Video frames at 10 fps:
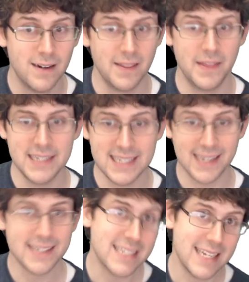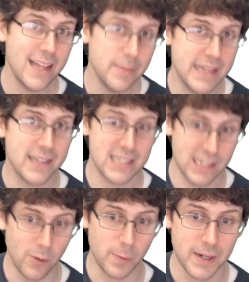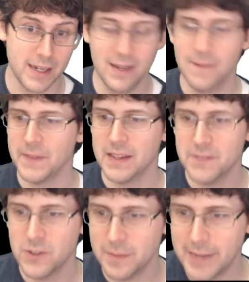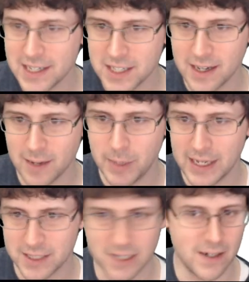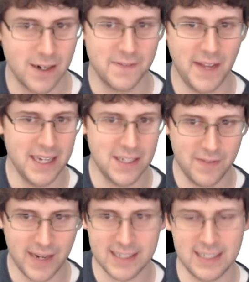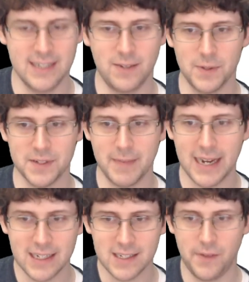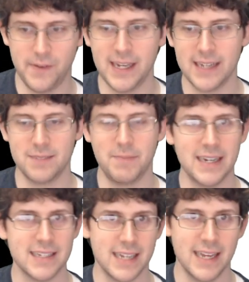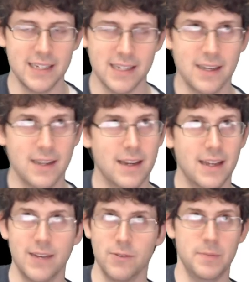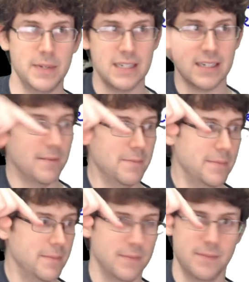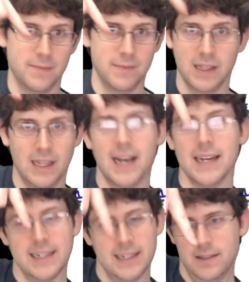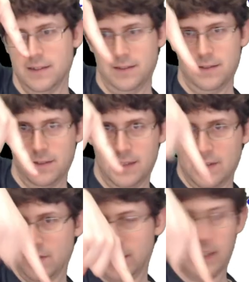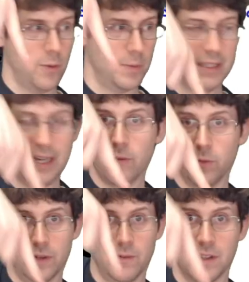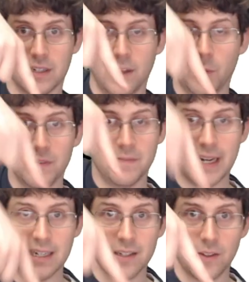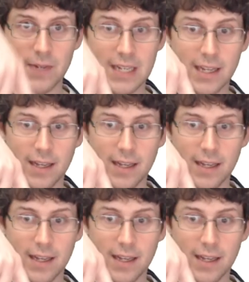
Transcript: This does tell me the slope. If you imagine a picture of h of x equals minus 3x minus 8, it would be some line that sloped downward with a slope of minus 3.